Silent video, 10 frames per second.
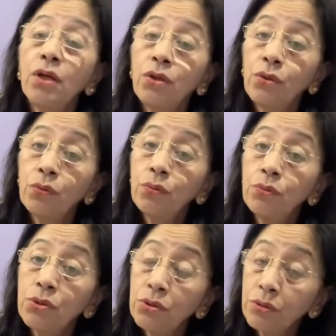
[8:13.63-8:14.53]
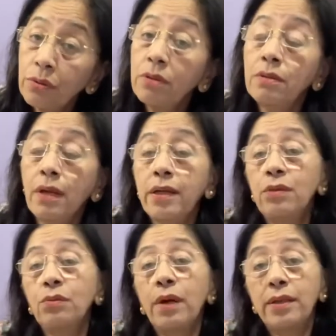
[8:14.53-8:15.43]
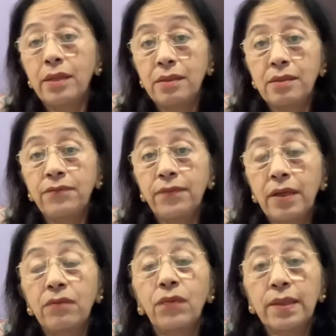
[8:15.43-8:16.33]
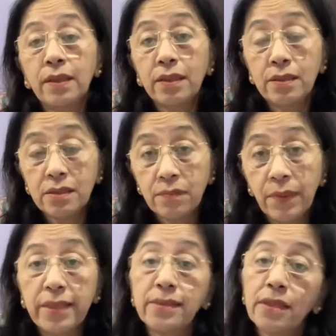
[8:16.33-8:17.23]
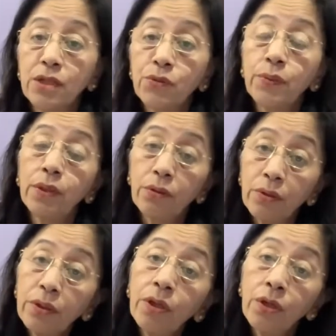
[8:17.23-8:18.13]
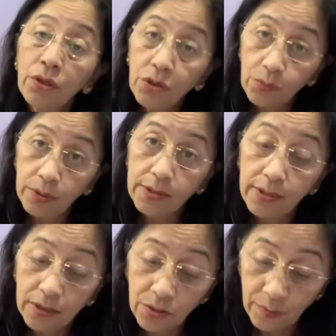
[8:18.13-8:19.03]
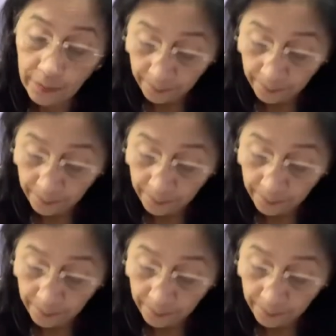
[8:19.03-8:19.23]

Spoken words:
you should try to identify whether it is bisexual or unisexual.